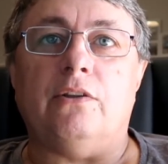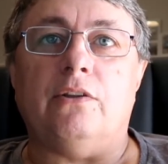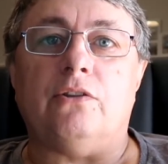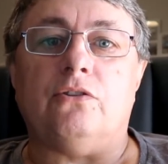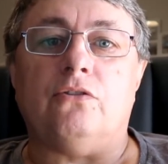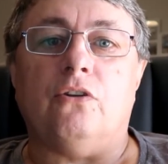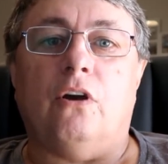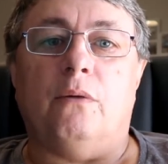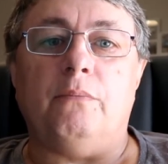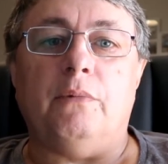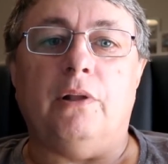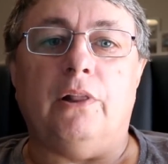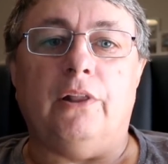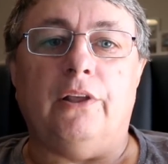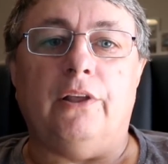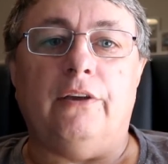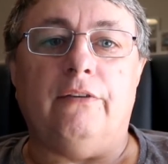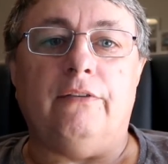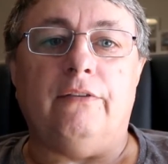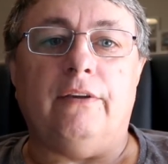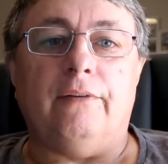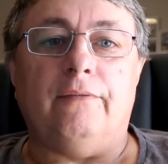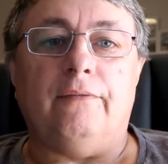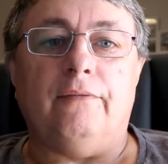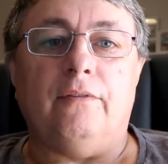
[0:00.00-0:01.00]
the time you're
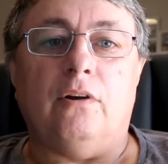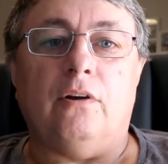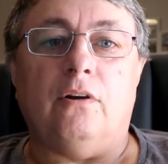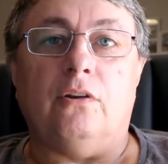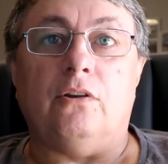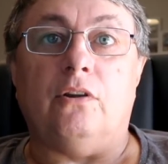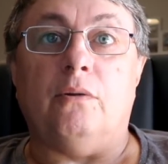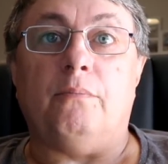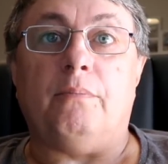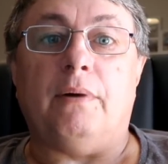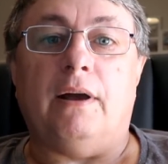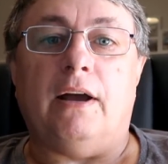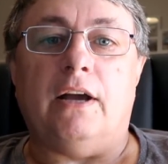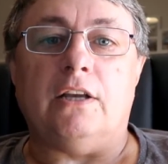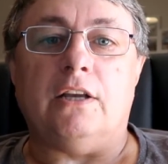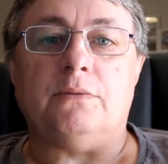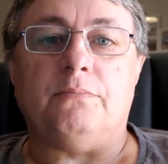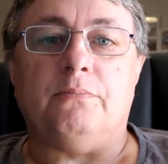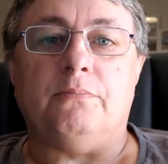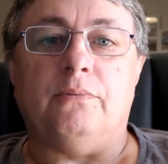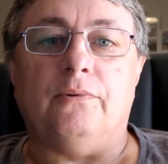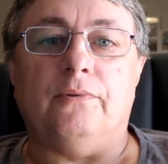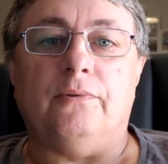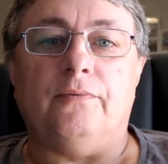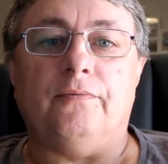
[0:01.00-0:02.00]
leaving on your
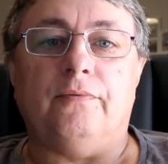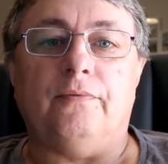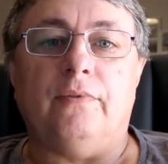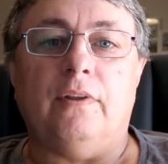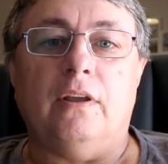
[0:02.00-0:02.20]
passport.